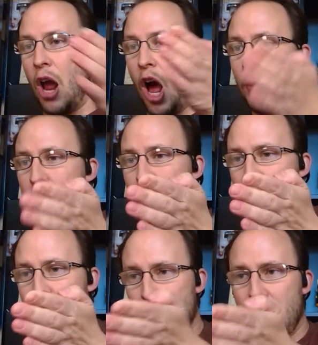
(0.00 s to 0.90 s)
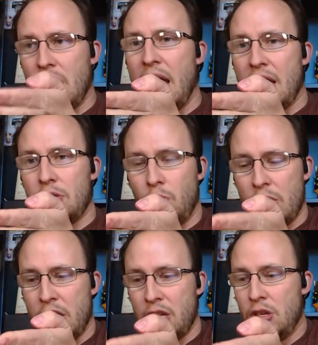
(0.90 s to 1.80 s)
observational science, which
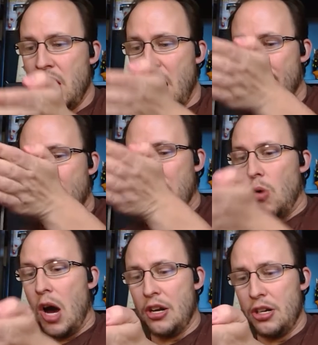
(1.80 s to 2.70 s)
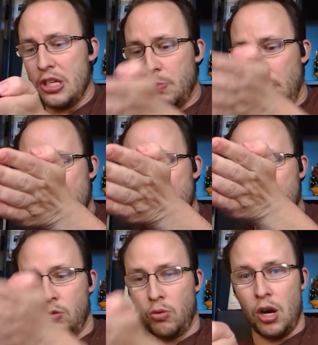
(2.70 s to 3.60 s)
is, if I water this plant,
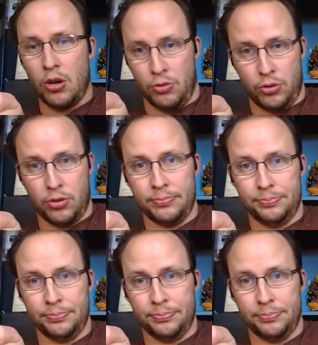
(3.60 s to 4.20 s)
it grows.